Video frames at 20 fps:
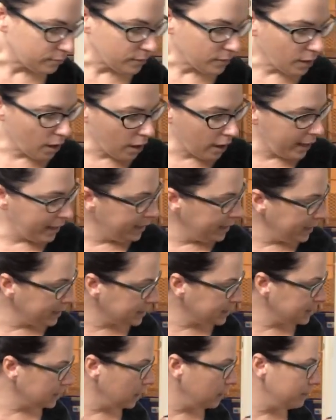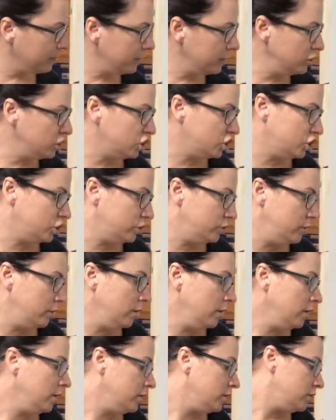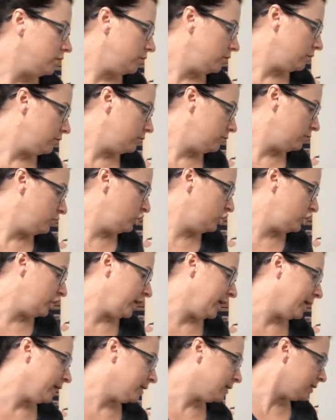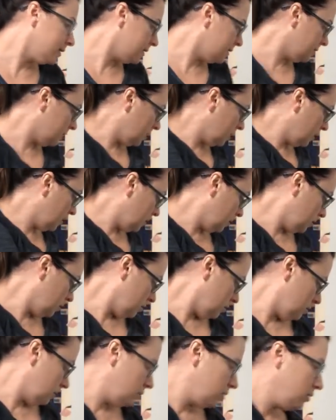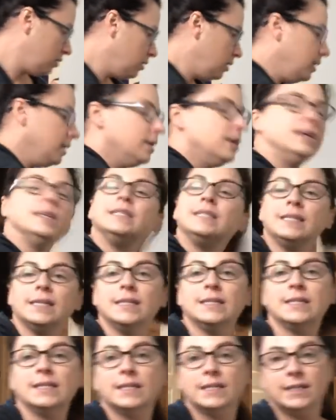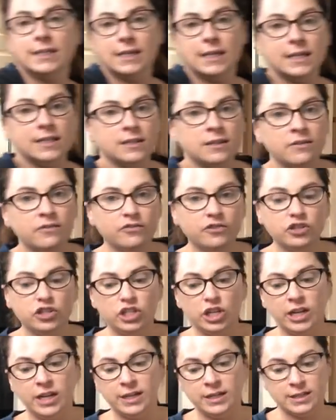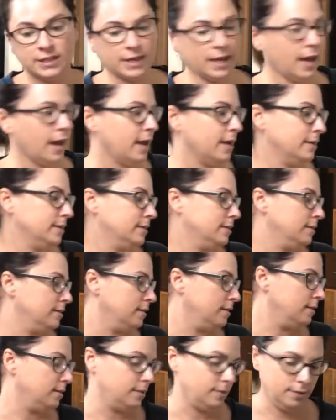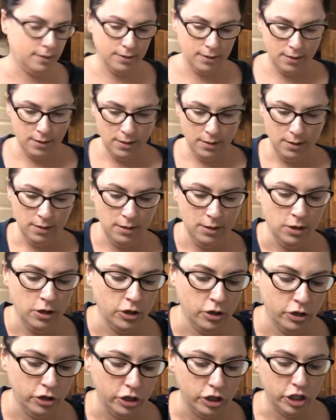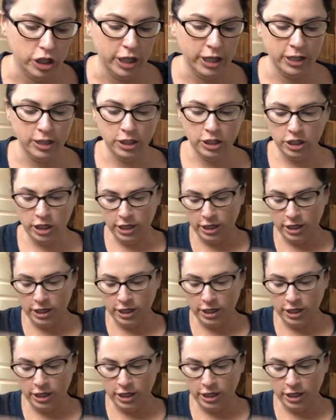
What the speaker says: all right, next up, jeans. 'Tis the season for jeans, guys. Jeans.